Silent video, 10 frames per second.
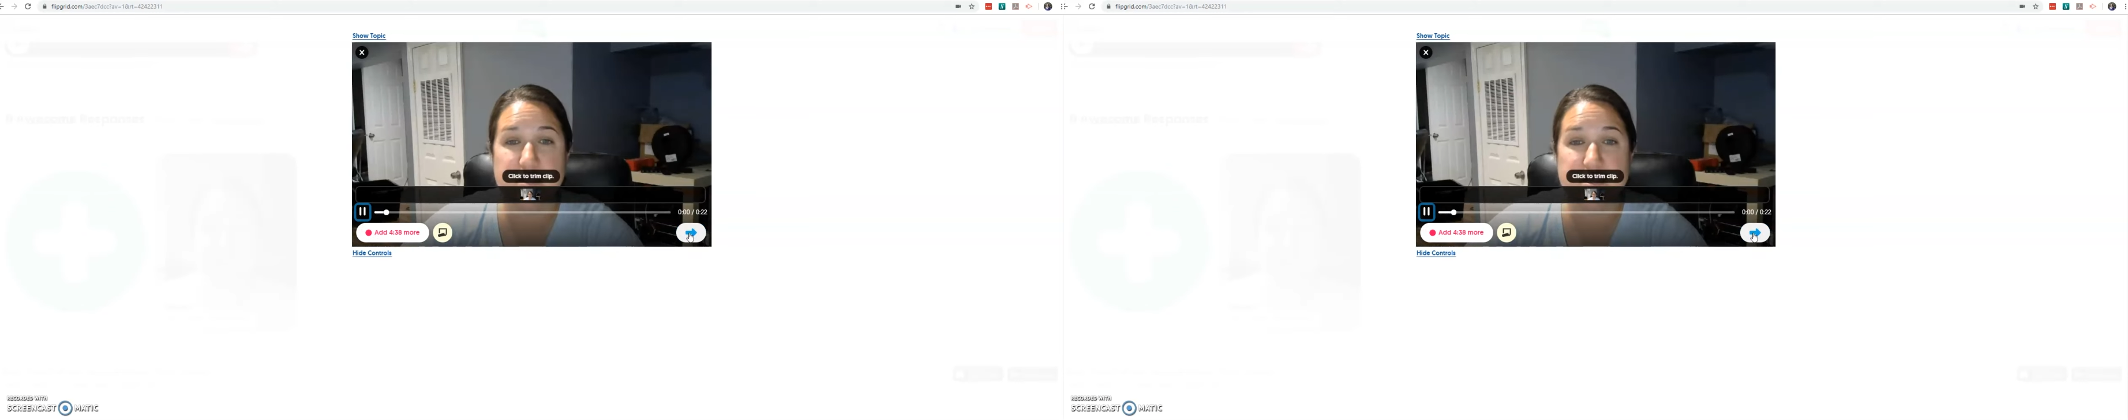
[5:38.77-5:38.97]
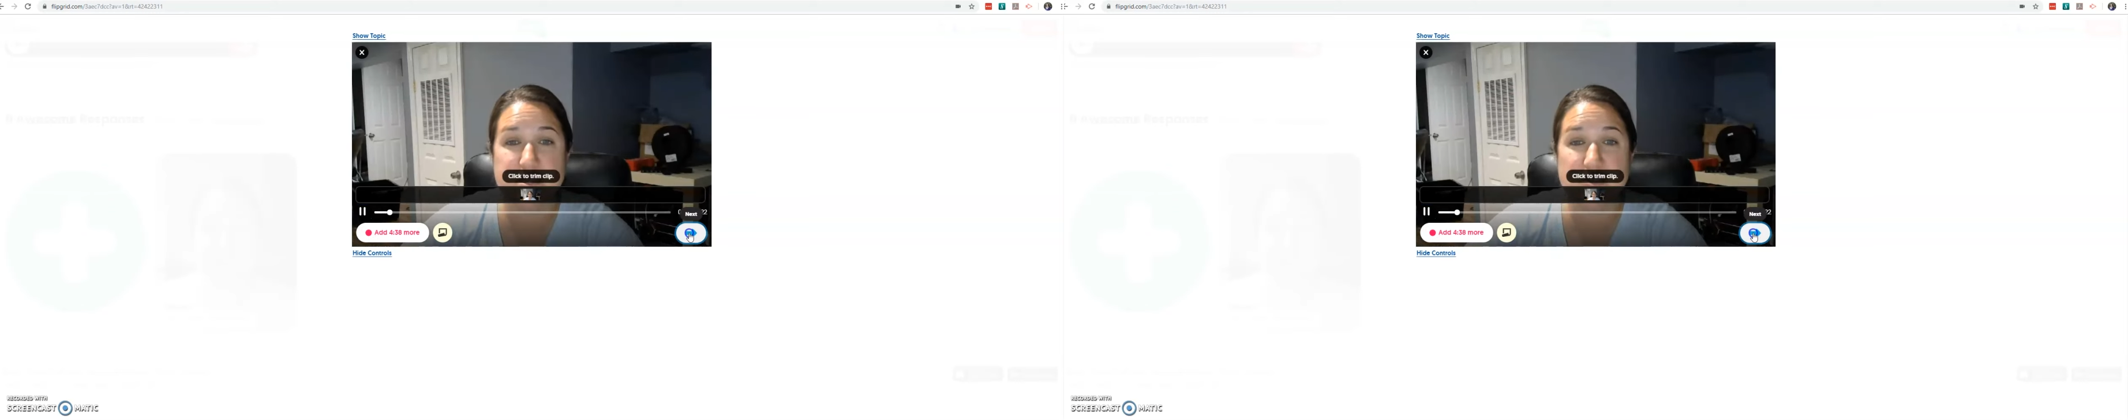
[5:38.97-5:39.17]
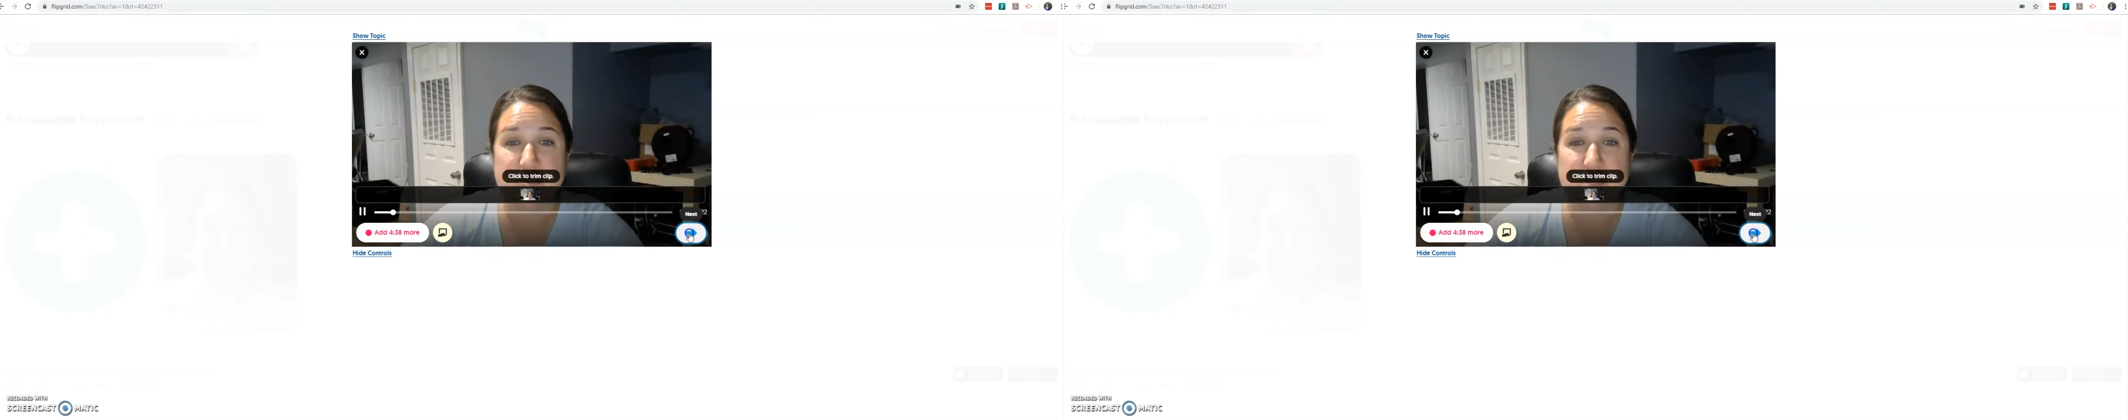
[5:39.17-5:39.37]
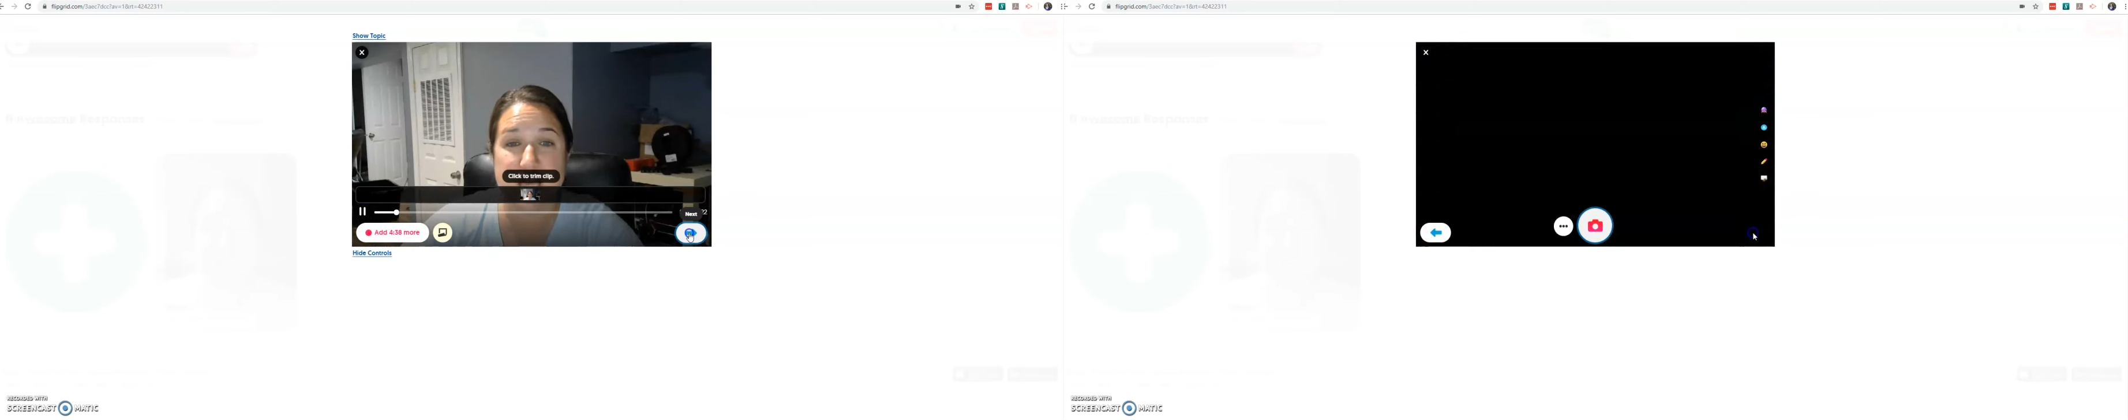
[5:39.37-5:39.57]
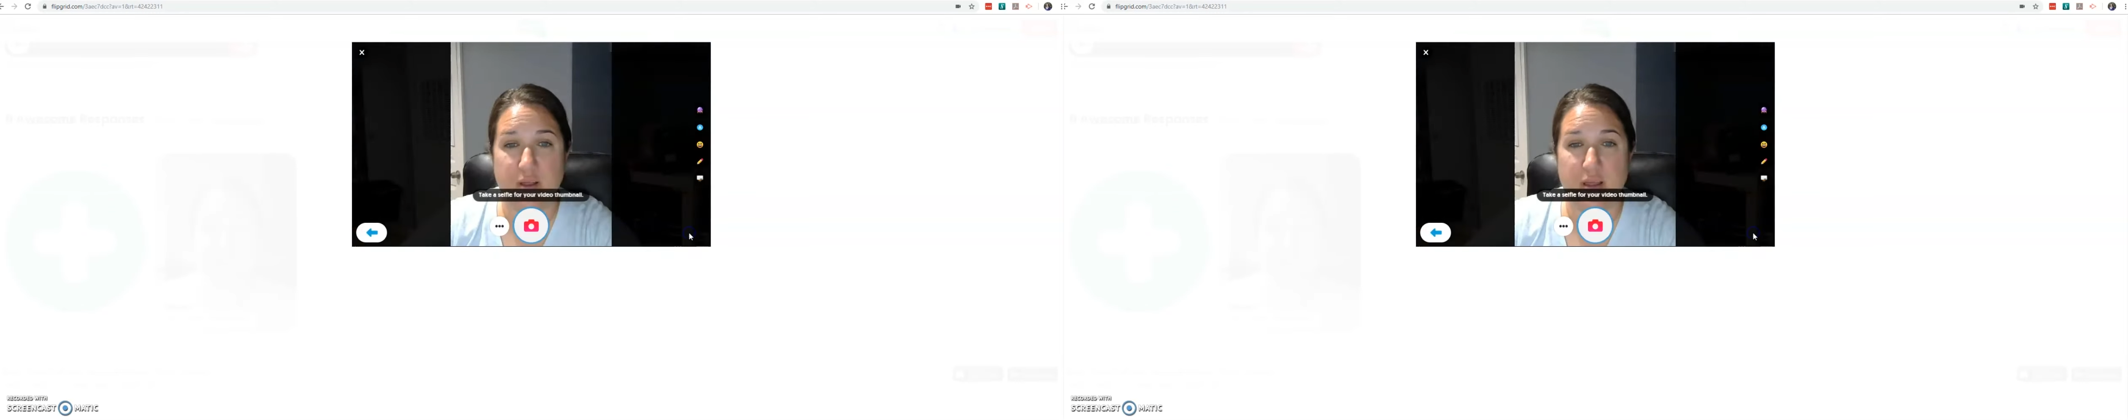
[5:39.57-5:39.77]
Mrs.
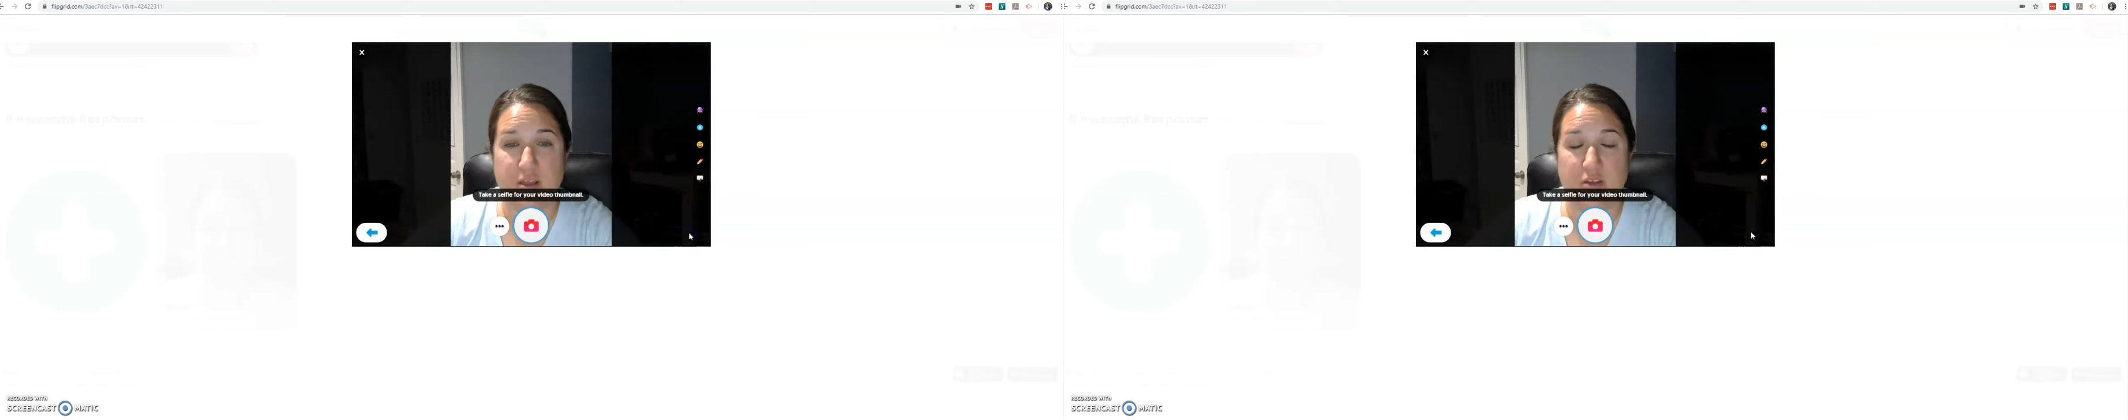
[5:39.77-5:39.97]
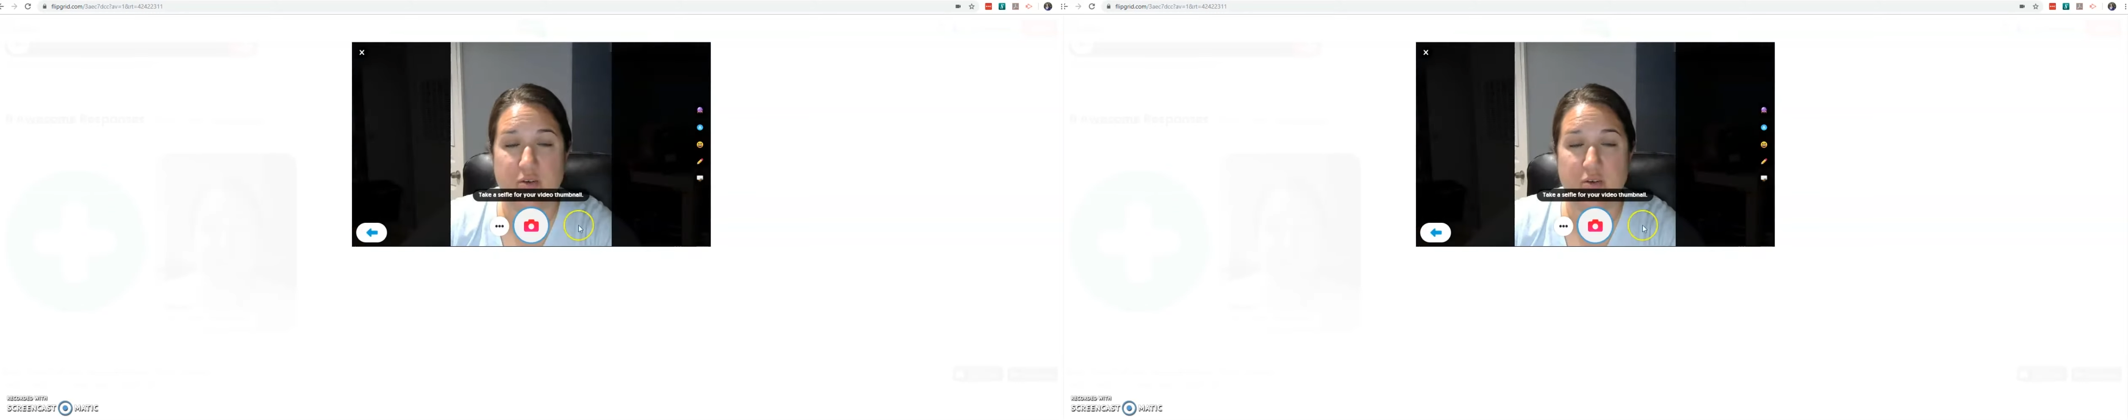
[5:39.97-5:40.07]
Giuliani, you